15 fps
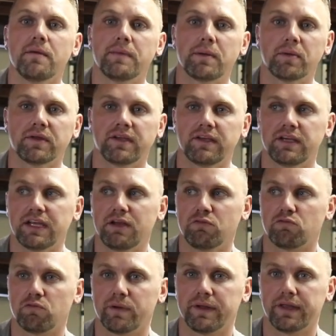People tend to get
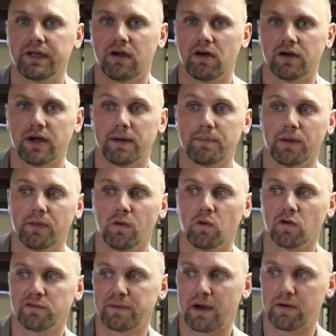really hung up on the
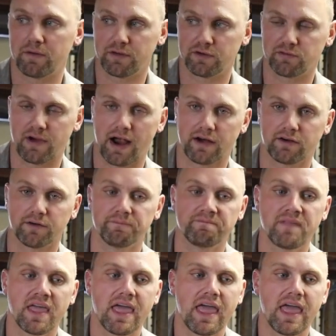horsepower of the tractor.